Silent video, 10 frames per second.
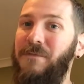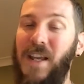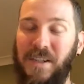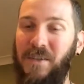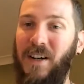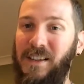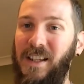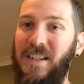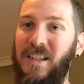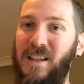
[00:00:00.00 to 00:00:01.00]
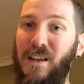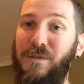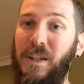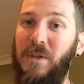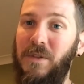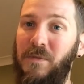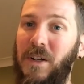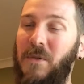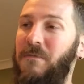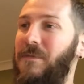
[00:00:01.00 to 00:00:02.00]
there's a great lesson there for you as
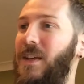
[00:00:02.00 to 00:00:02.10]
well.